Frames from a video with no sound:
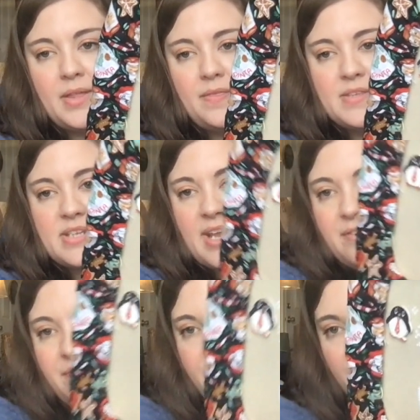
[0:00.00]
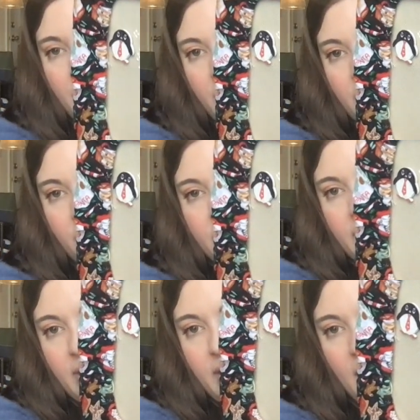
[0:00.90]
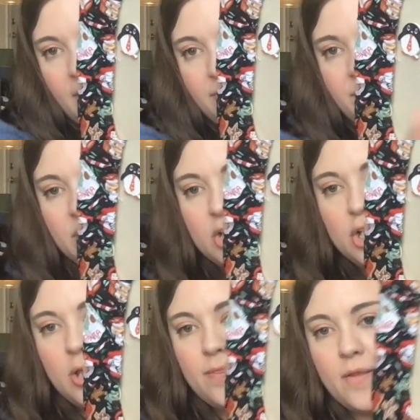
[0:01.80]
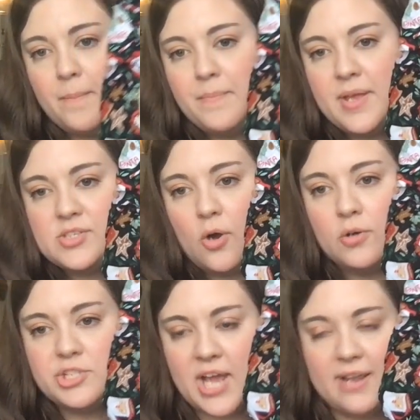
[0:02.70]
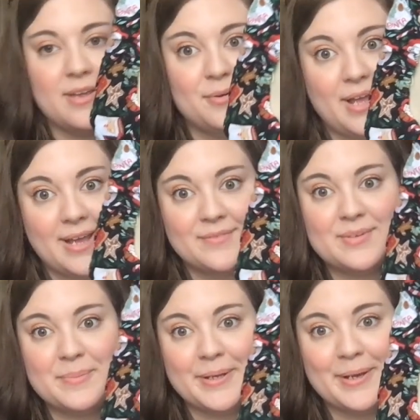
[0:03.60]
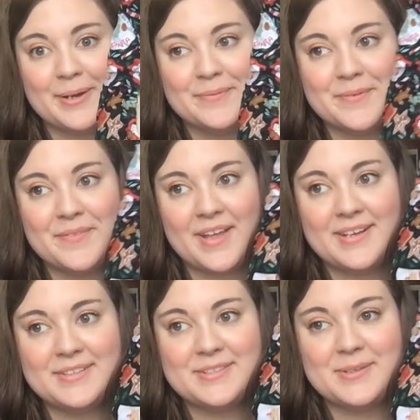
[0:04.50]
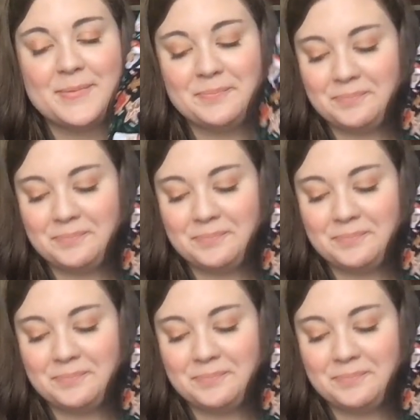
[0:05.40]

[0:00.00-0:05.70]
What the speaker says: This kind of fur-looking cuff. His whole jacket will have a big cuff of that. So